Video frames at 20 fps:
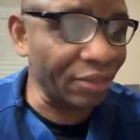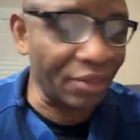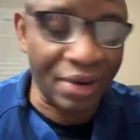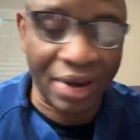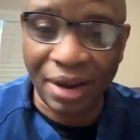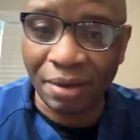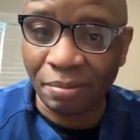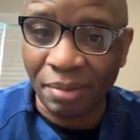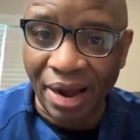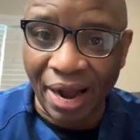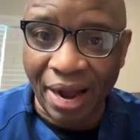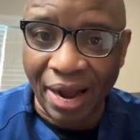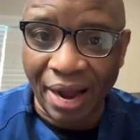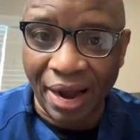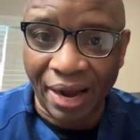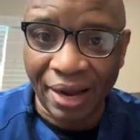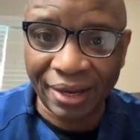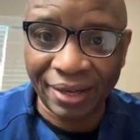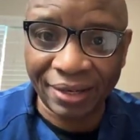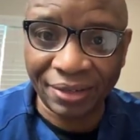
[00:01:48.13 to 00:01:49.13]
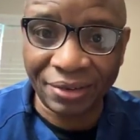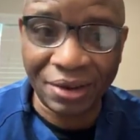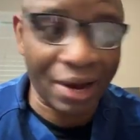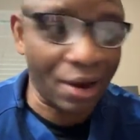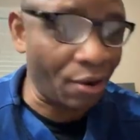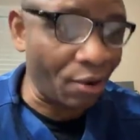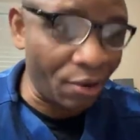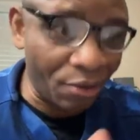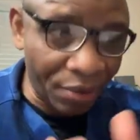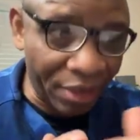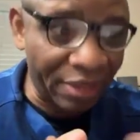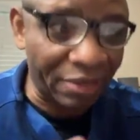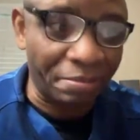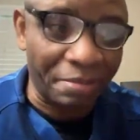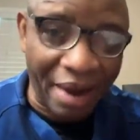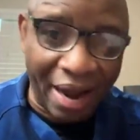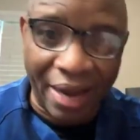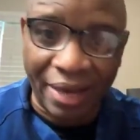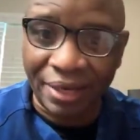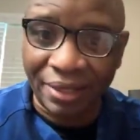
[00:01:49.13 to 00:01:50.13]
You are a buyer. You are always
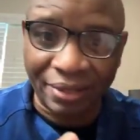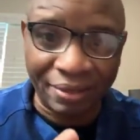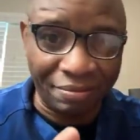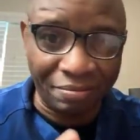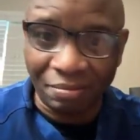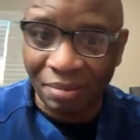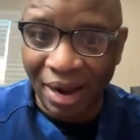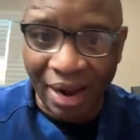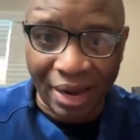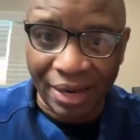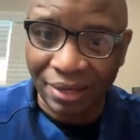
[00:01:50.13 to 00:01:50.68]
buying.